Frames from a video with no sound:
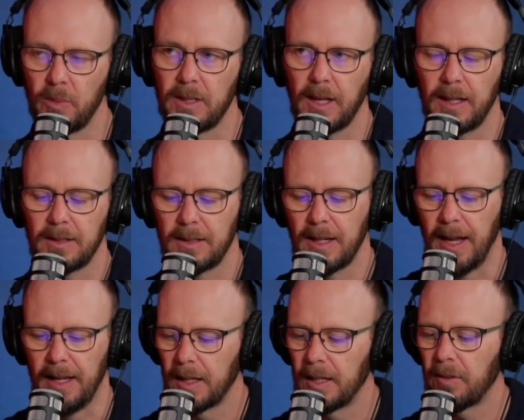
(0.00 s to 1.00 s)
we take
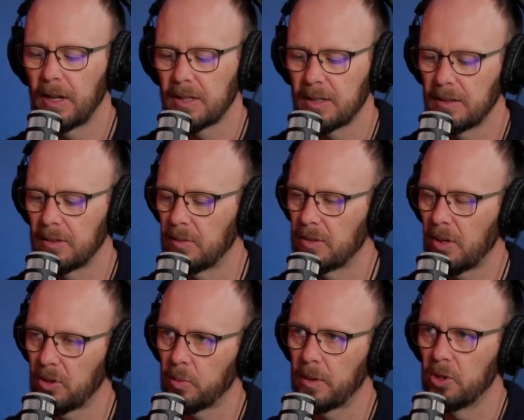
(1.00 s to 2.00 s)
today give us the
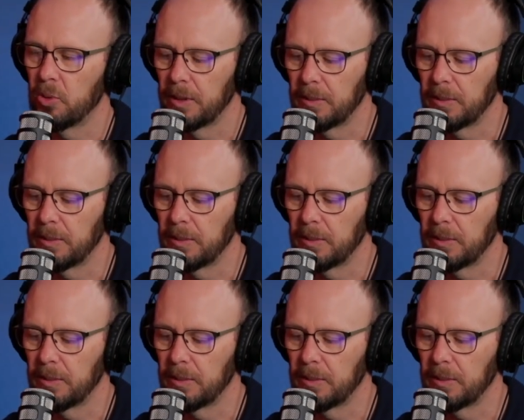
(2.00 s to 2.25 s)
results we enjoy